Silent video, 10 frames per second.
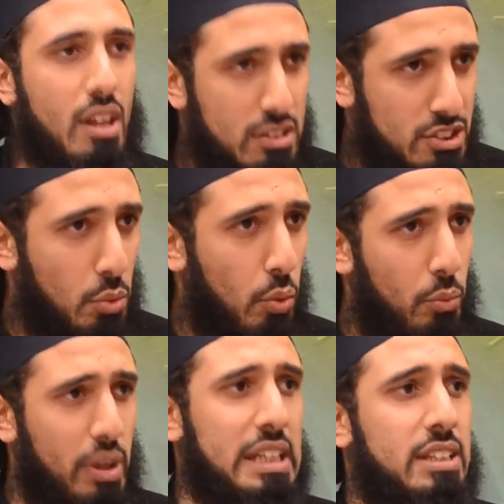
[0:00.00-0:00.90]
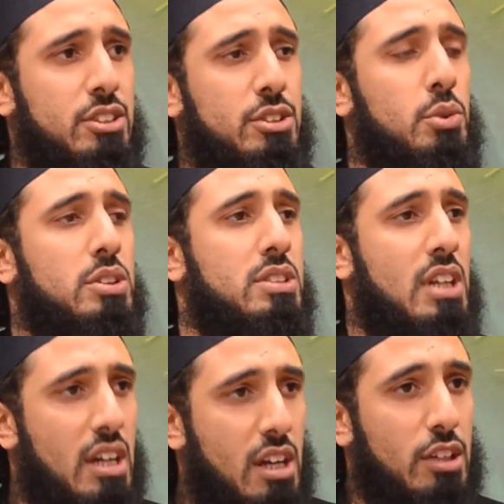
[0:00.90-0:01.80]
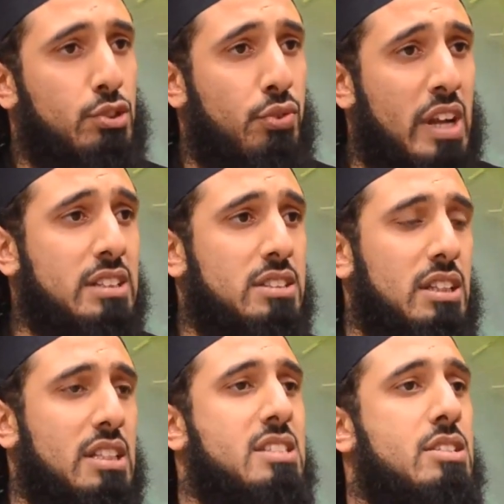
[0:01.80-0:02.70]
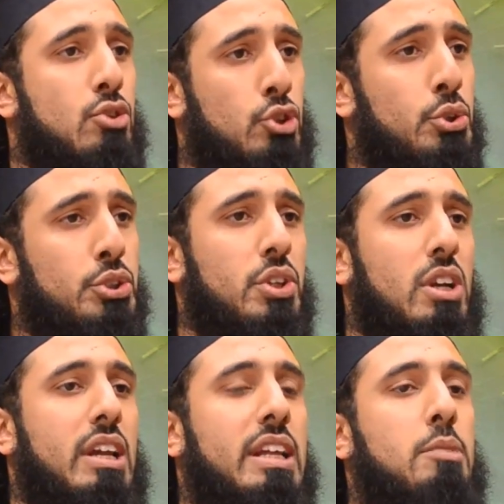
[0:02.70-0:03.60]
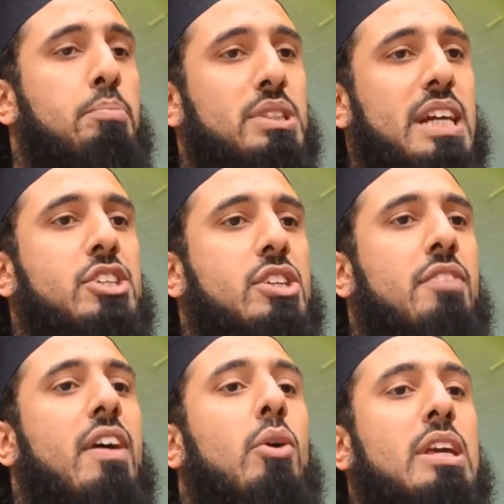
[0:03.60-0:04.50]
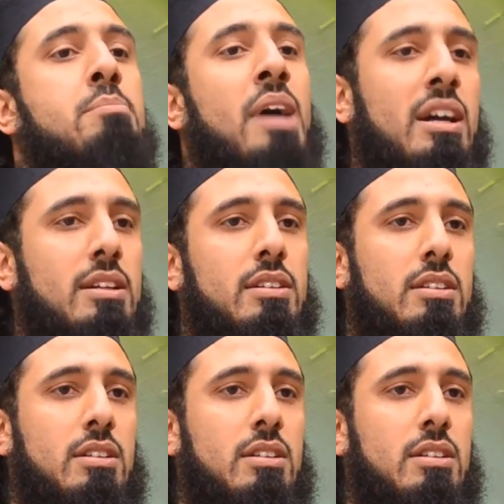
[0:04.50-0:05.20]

So what we need to do as friends, and this is crucial in the protection of our iman.